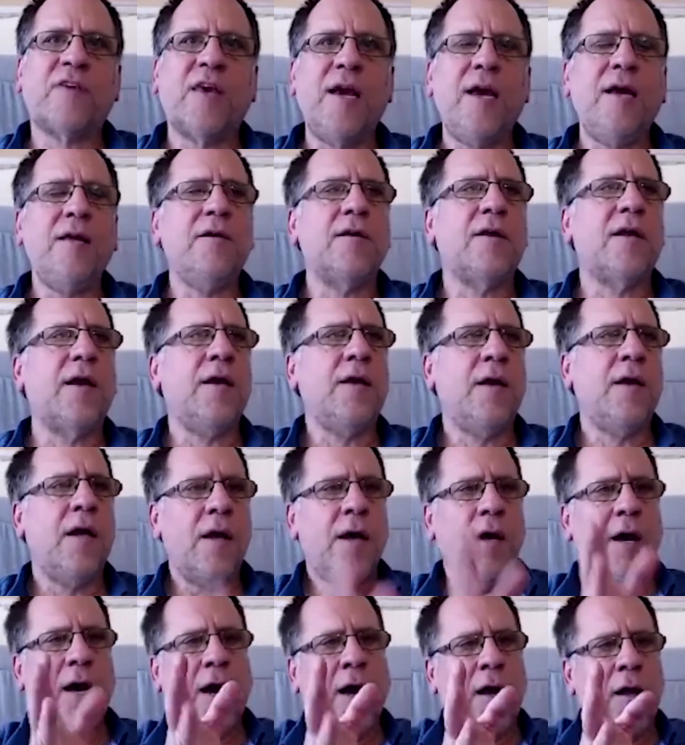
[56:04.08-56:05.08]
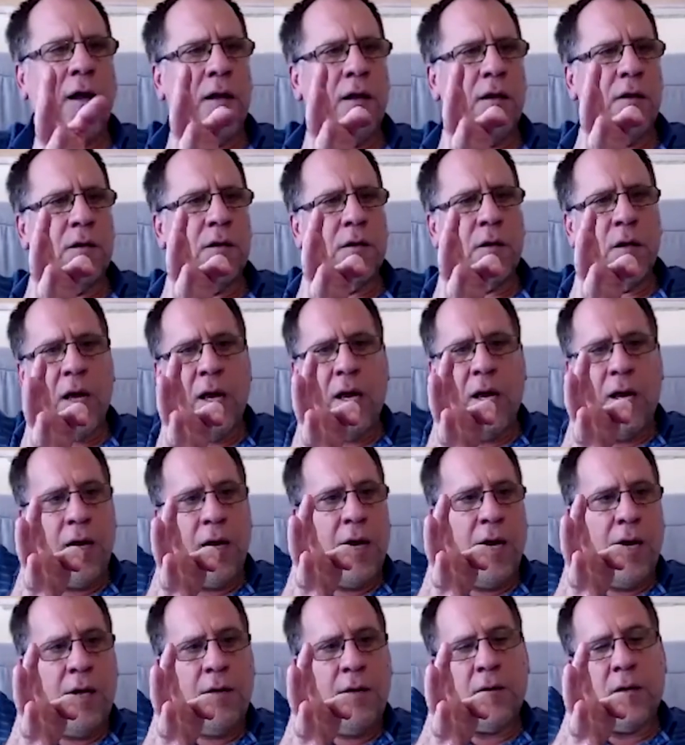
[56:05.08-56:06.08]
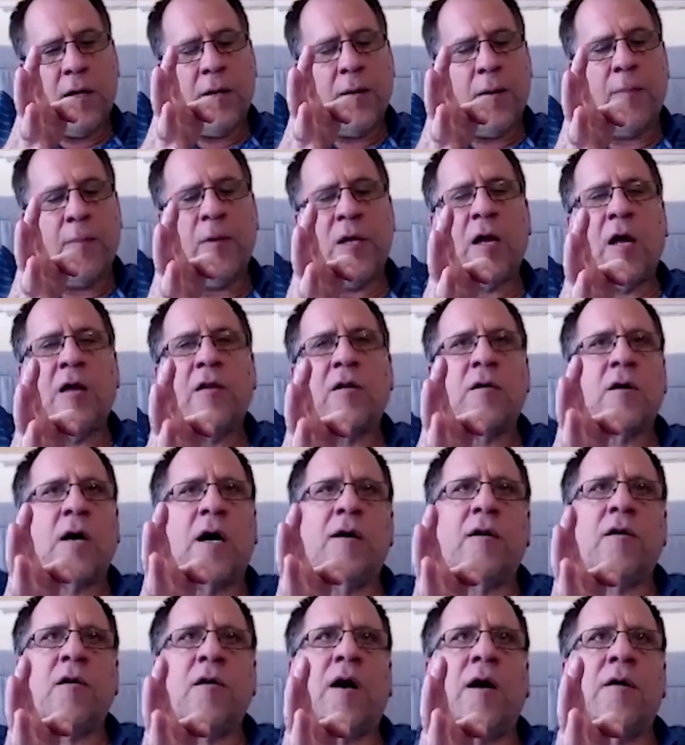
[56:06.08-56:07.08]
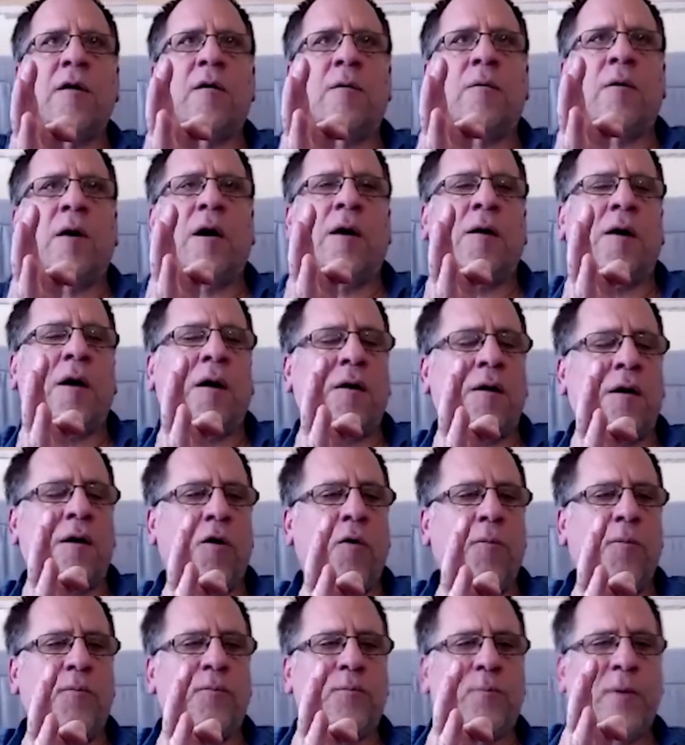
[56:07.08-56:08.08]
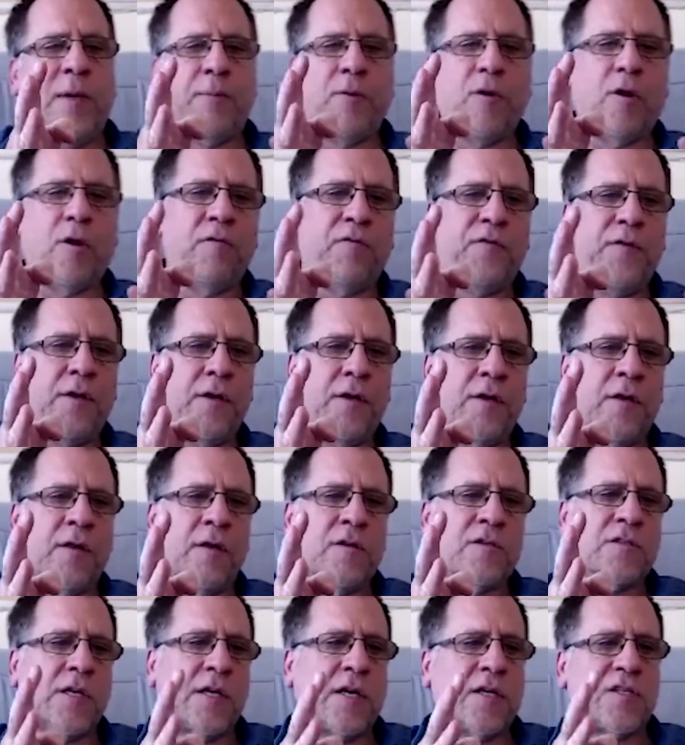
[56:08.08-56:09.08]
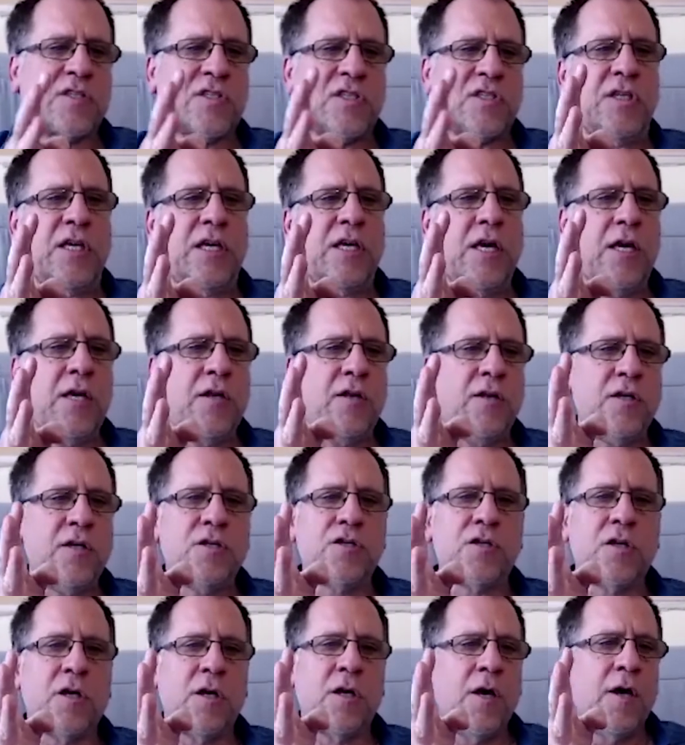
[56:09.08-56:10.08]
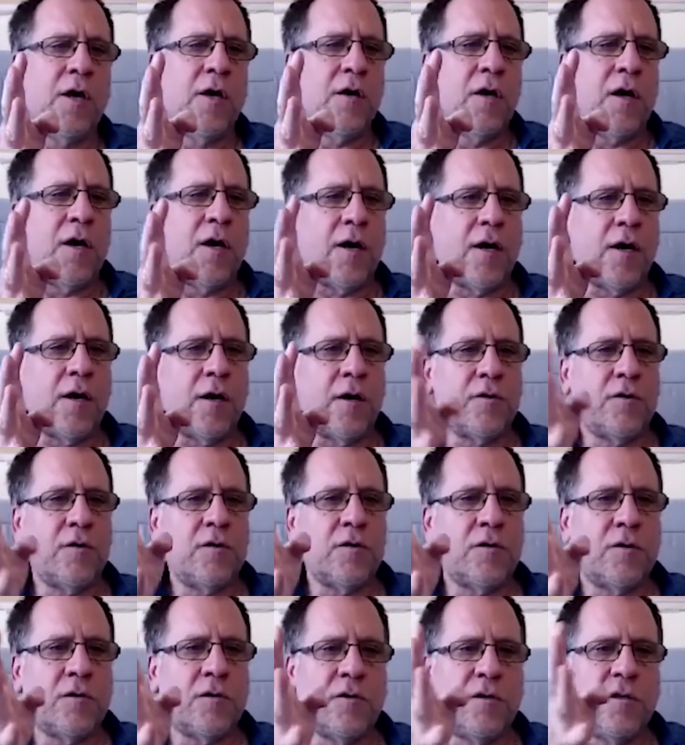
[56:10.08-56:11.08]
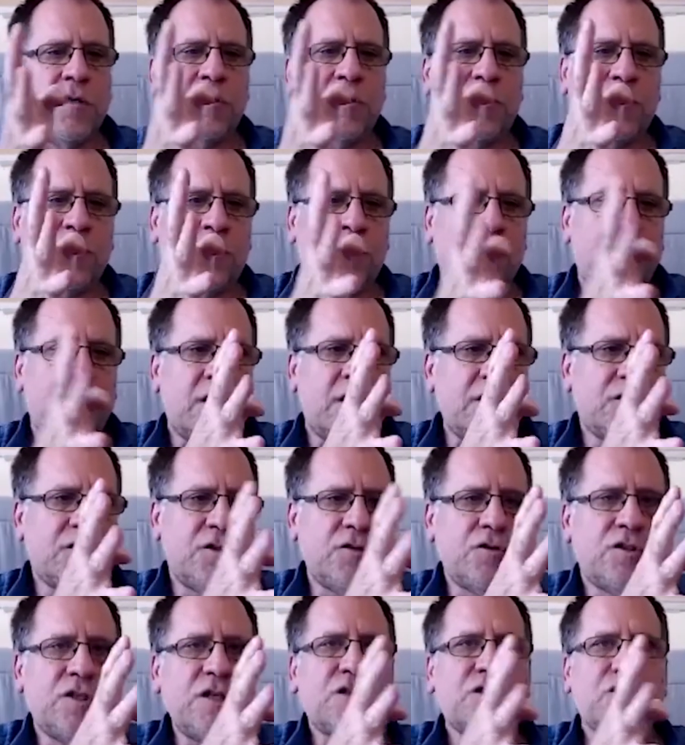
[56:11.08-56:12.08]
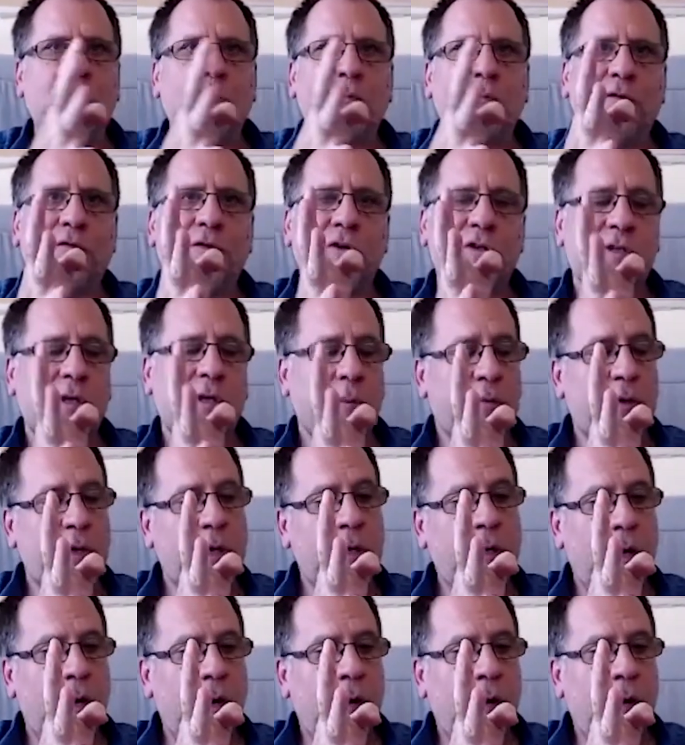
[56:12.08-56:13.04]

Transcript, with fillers: candidate. And and, and I, I, mean, I, I, I, I hope people aren't feeling this like a sneaky ninja uh, uh, jujitsu move or something.